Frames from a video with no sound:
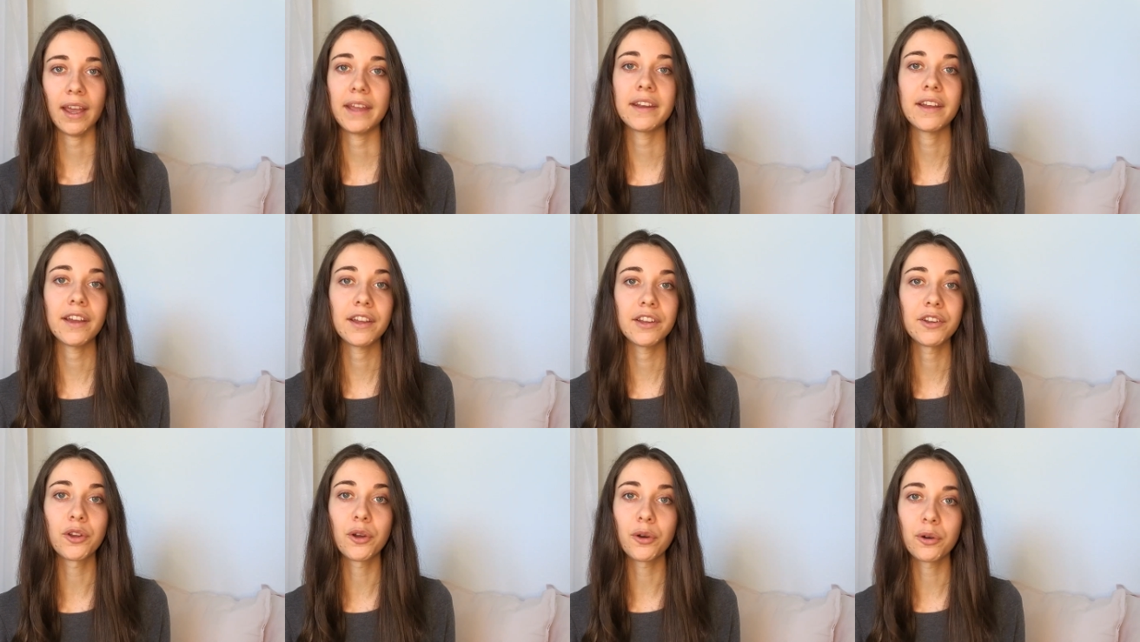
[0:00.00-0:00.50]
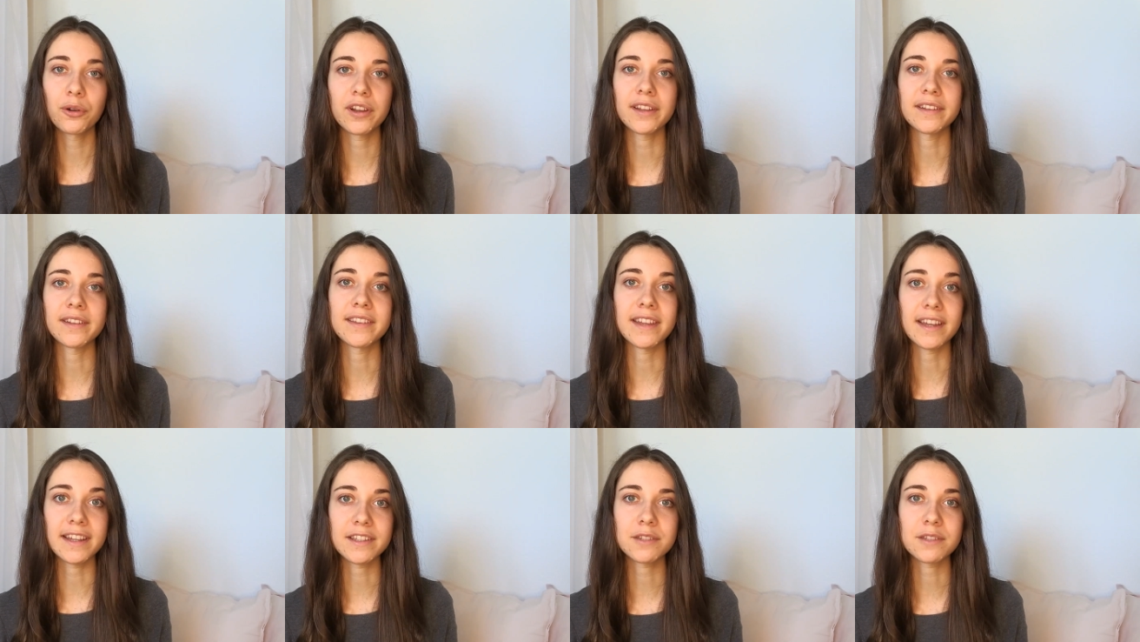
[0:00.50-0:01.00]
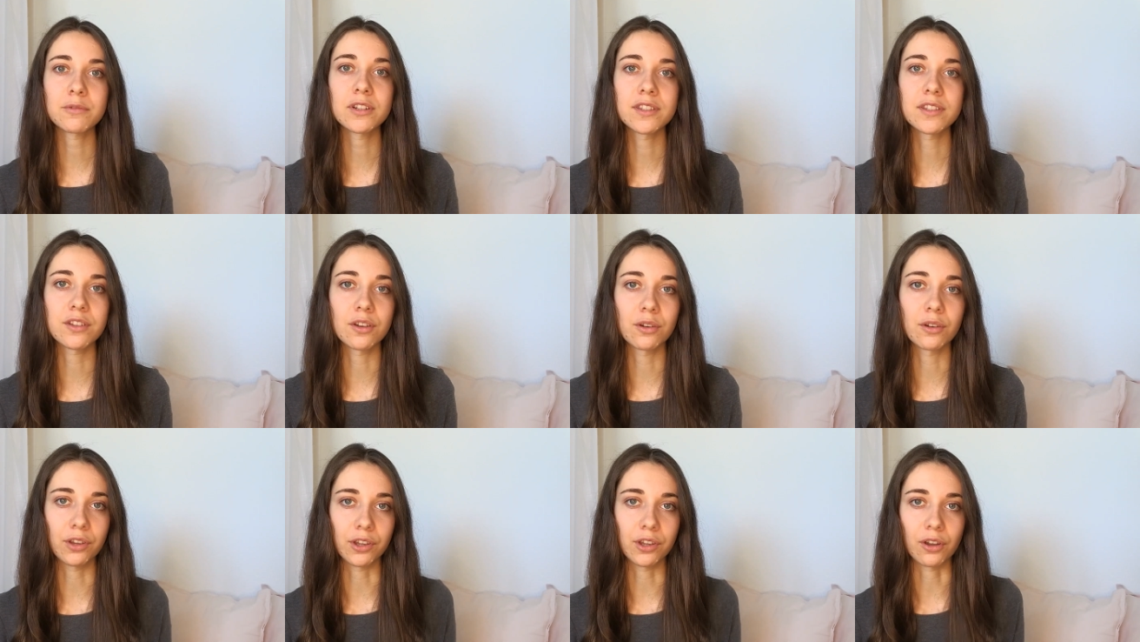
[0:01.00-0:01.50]
And I know that that's
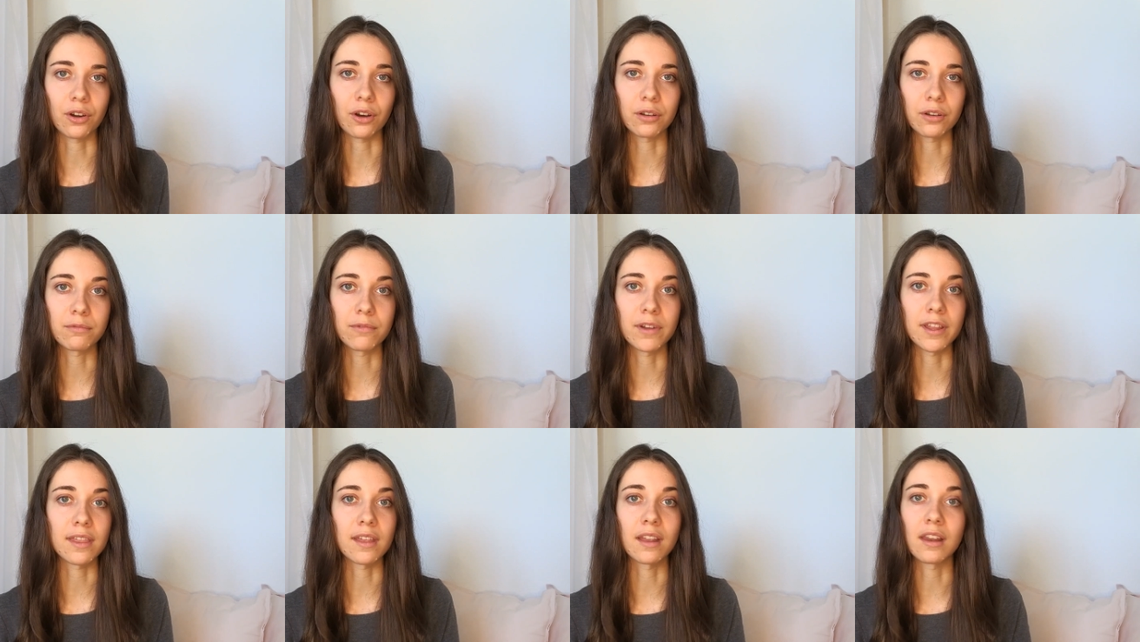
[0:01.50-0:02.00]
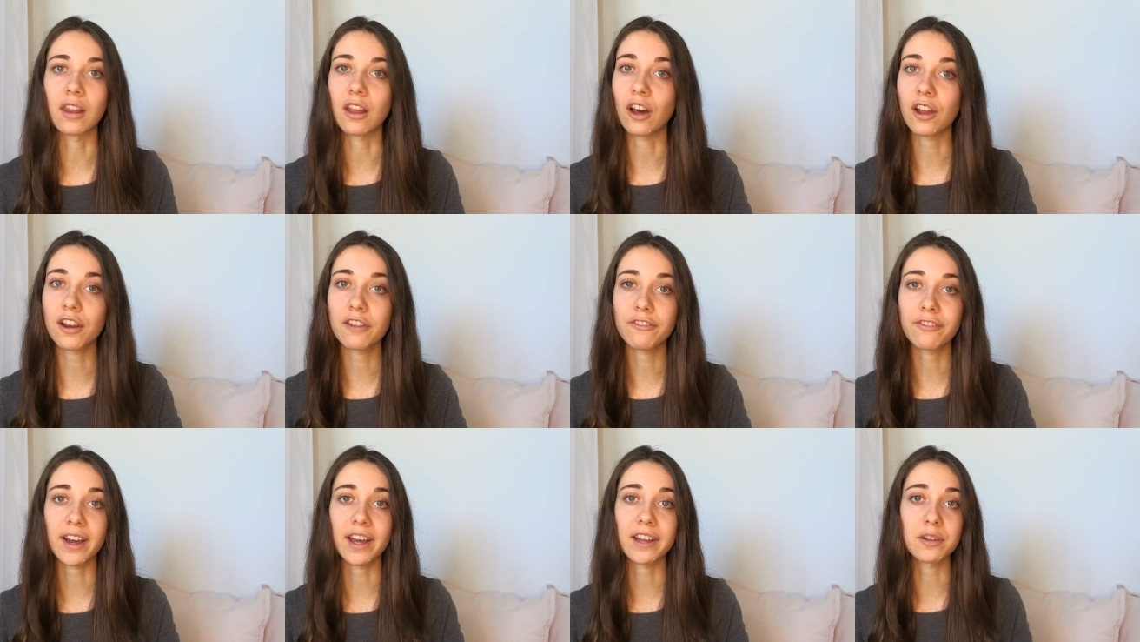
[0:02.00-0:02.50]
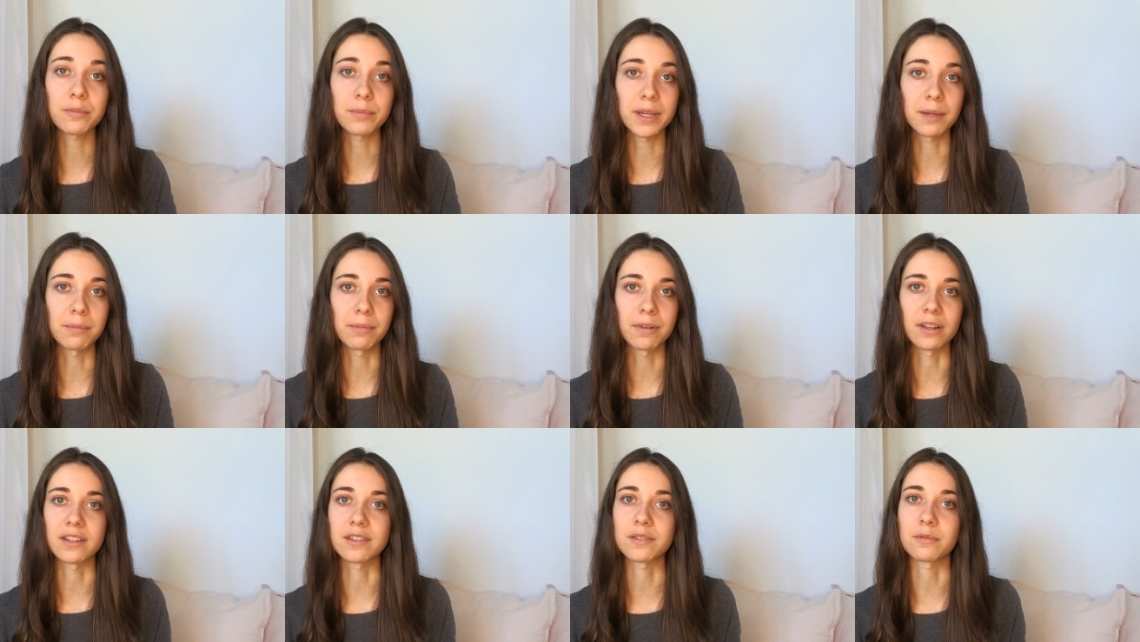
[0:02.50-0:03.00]
what's going on with a lot of other
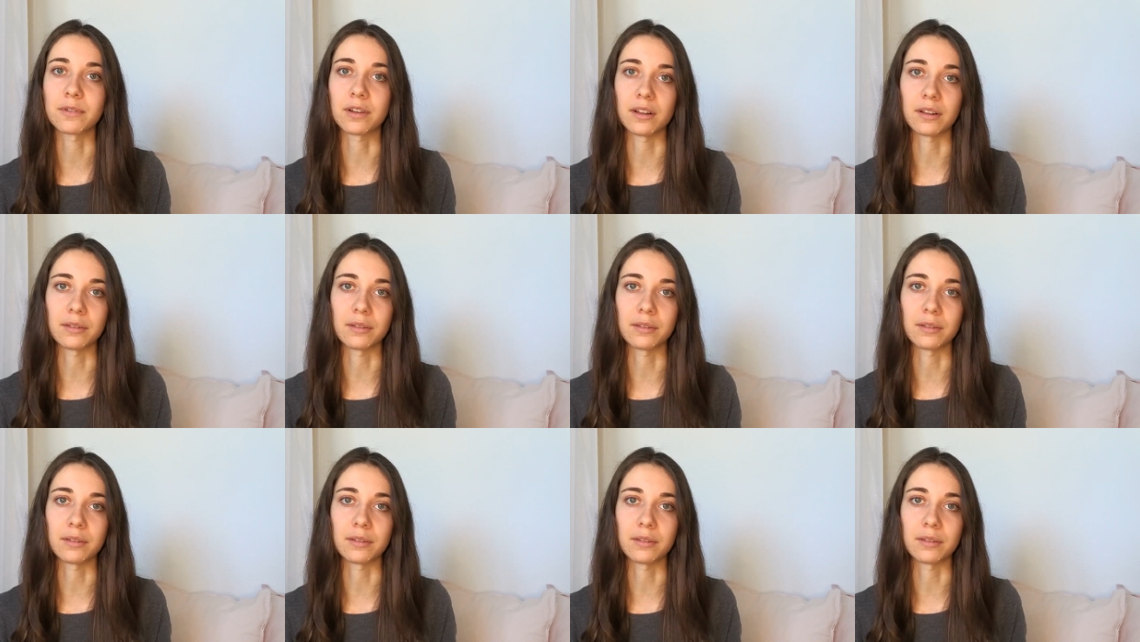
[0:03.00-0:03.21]
people as well.